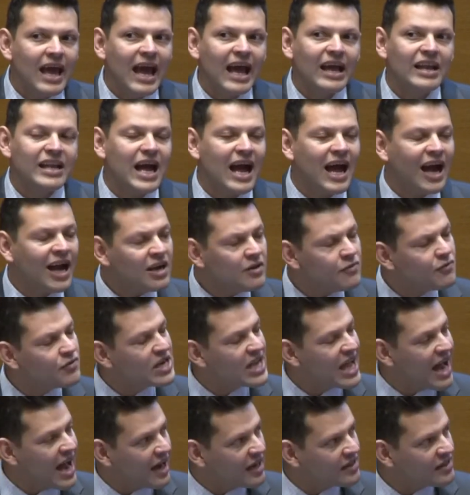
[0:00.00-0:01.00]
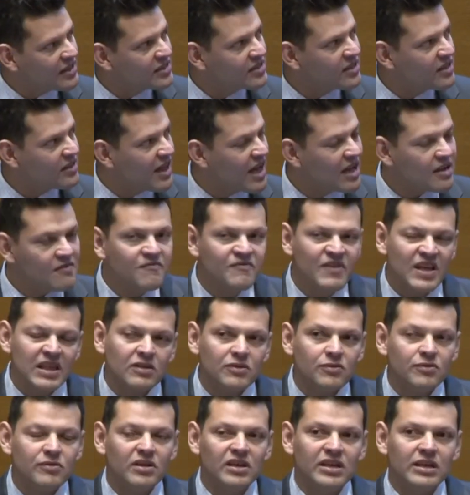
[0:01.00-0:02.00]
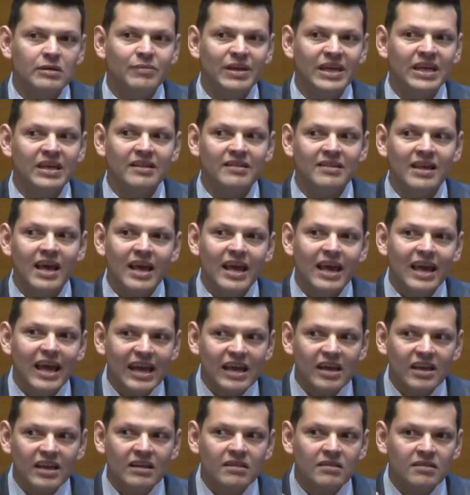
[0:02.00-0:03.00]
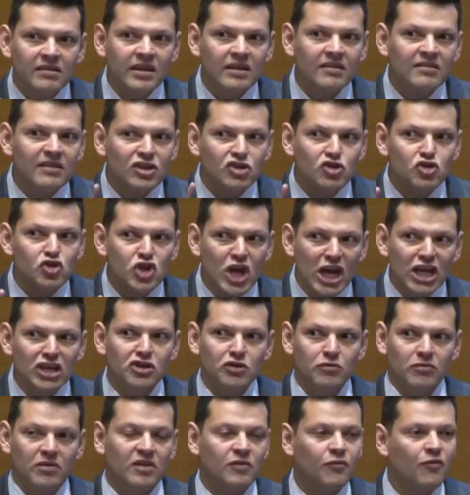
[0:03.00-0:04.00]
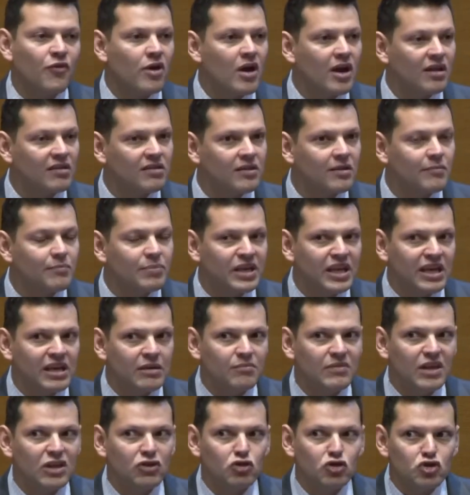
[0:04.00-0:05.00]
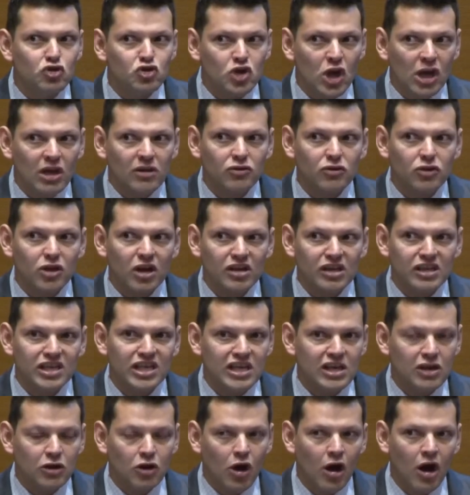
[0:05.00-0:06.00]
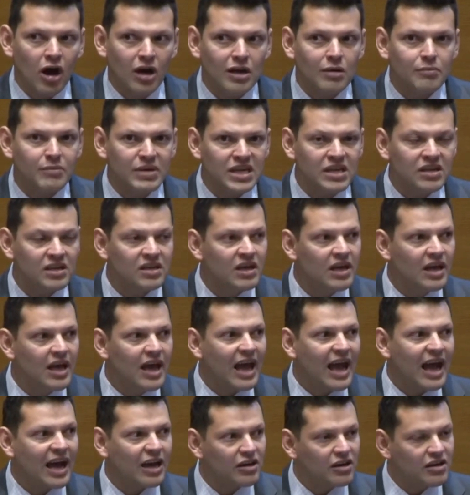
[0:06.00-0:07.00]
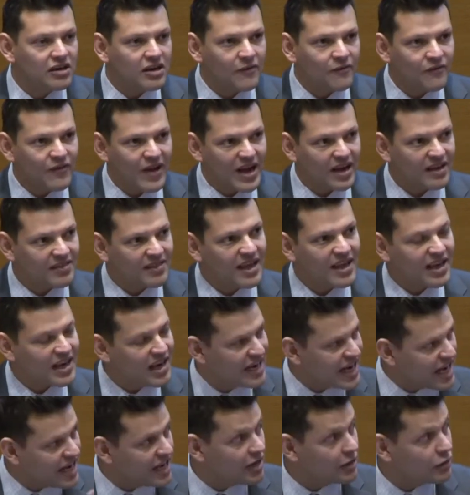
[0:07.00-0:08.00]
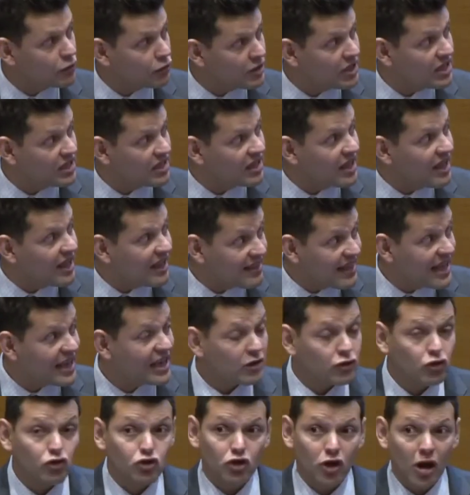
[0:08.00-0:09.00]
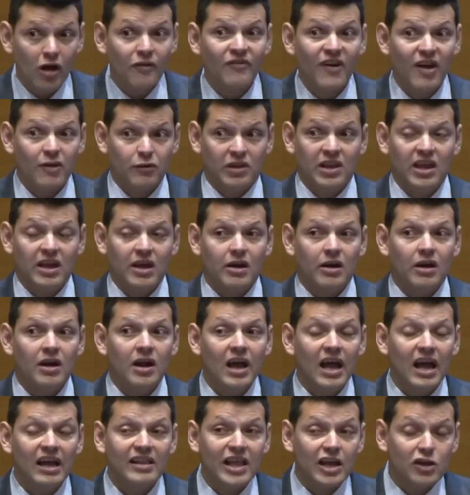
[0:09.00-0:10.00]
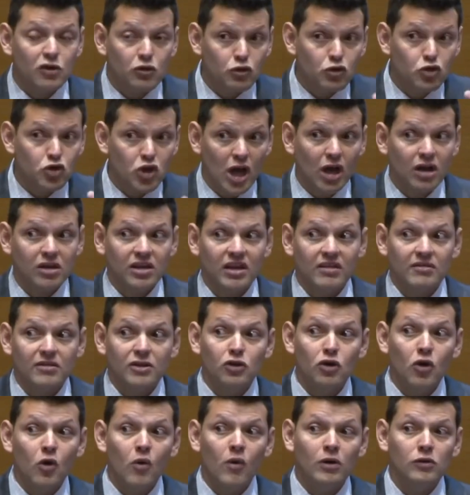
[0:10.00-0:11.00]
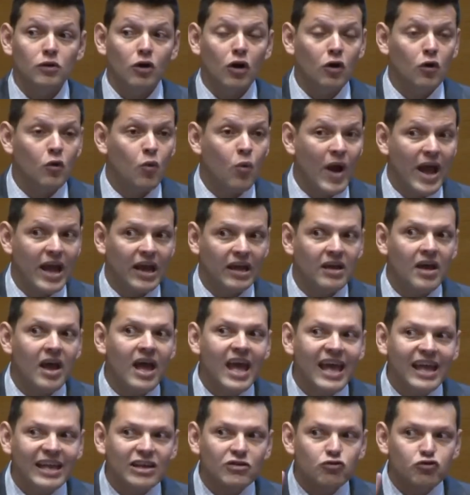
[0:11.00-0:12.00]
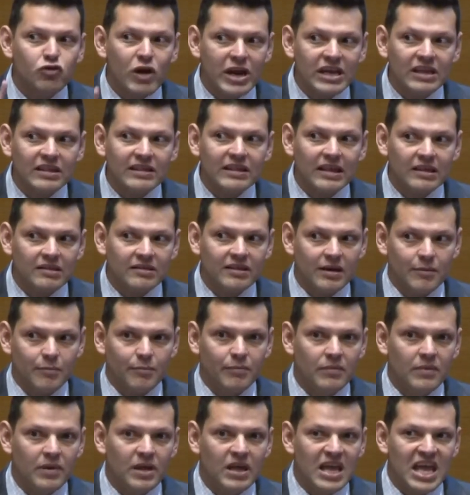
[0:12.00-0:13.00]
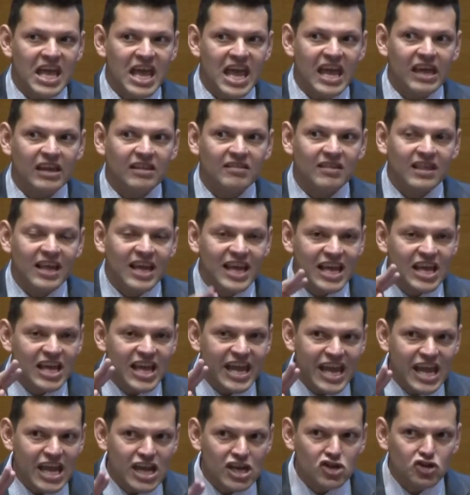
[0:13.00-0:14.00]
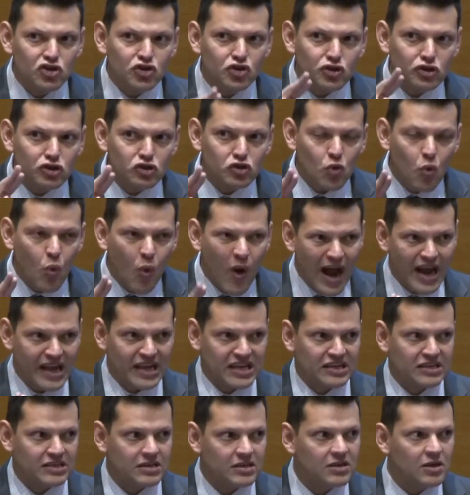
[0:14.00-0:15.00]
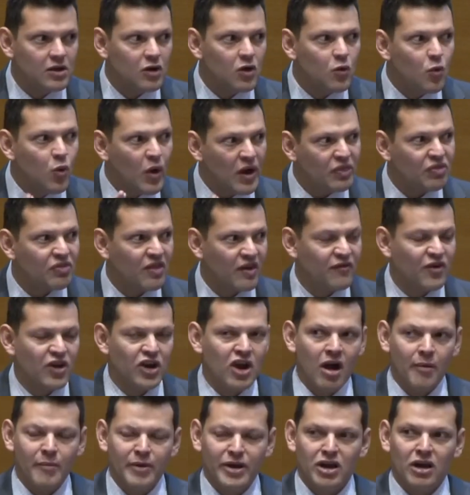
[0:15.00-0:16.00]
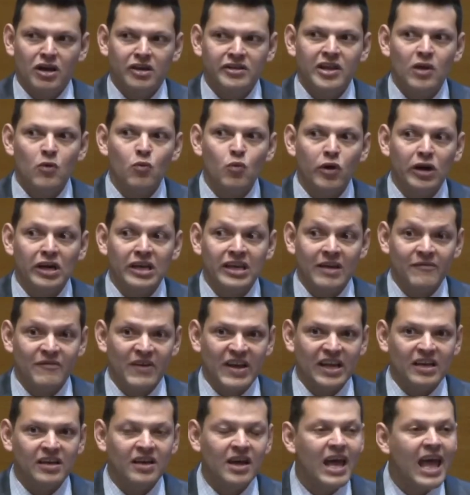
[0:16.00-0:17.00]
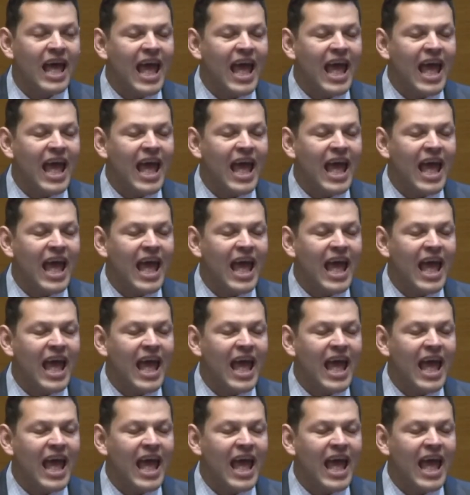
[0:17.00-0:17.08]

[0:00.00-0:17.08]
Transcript: And I reacted to that viscerally because it is disingenuous for us to blame this just on the economy and on the fact that, and I agree, that it's tough out there and that your chuck doesn't go a long way. Racism is intertwined with the phenomenon that we're living.